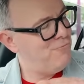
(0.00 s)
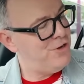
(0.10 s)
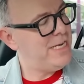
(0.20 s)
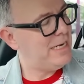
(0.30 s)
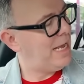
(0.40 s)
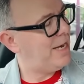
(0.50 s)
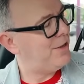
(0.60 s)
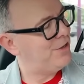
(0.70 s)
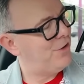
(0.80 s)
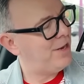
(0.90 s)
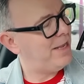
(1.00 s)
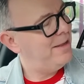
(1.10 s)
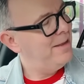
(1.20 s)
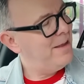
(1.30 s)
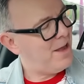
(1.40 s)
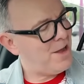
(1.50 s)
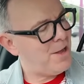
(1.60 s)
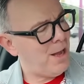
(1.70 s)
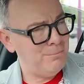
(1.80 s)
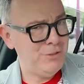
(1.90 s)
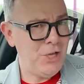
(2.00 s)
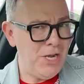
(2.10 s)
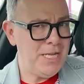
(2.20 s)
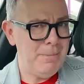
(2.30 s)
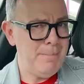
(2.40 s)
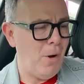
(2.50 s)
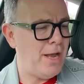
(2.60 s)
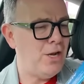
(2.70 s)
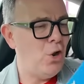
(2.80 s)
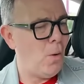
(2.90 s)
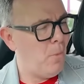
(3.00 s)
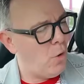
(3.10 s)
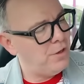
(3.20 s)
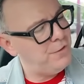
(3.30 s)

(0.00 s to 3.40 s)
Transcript: really glad I got it. I'm certainly going to be buying a lot more in the